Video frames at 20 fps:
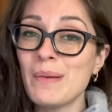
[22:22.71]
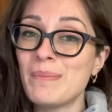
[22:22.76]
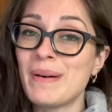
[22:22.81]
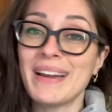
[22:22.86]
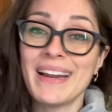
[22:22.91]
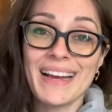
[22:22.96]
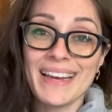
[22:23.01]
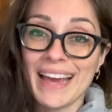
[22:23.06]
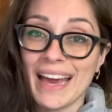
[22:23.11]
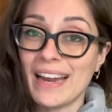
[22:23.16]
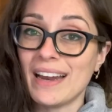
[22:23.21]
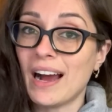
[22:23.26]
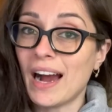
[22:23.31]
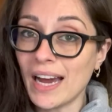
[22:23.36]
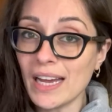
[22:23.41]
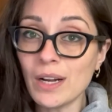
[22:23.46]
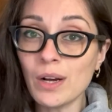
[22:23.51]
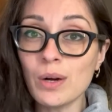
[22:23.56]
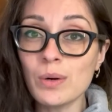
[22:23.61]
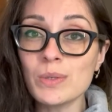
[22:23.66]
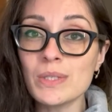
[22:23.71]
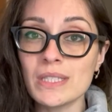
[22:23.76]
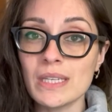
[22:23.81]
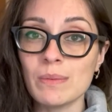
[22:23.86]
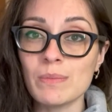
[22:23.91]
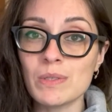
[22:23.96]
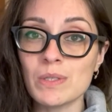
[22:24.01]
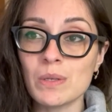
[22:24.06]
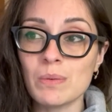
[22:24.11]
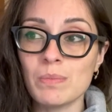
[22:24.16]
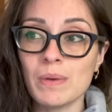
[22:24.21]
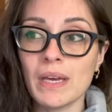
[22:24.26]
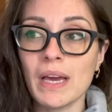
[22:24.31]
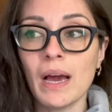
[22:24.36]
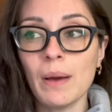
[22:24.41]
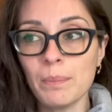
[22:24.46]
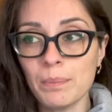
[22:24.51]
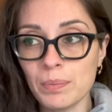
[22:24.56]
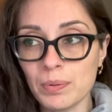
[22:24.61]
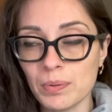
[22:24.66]
but again, Idaho seems to be
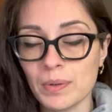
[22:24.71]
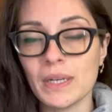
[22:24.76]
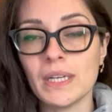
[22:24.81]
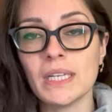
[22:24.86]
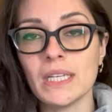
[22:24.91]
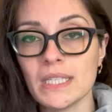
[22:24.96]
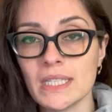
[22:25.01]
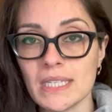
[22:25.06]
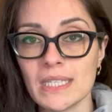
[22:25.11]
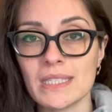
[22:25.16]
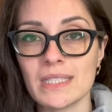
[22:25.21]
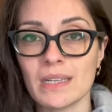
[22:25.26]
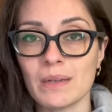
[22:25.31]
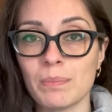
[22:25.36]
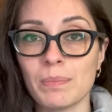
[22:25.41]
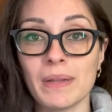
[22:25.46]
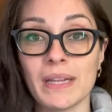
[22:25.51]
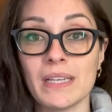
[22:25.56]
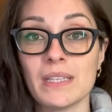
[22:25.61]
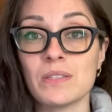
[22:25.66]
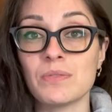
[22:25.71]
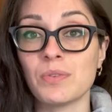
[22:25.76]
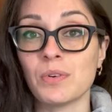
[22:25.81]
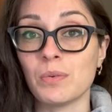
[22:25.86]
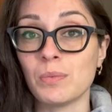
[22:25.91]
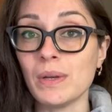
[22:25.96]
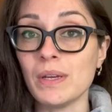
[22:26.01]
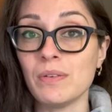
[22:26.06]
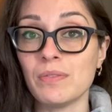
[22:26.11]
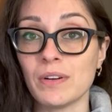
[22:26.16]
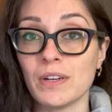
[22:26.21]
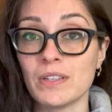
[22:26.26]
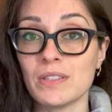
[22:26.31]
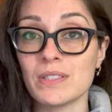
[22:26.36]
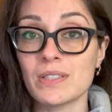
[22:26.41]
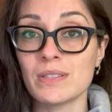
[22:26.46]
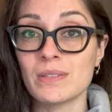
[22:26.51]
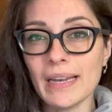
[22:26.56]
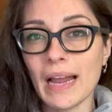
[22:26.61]
a pretty decent place for reefers.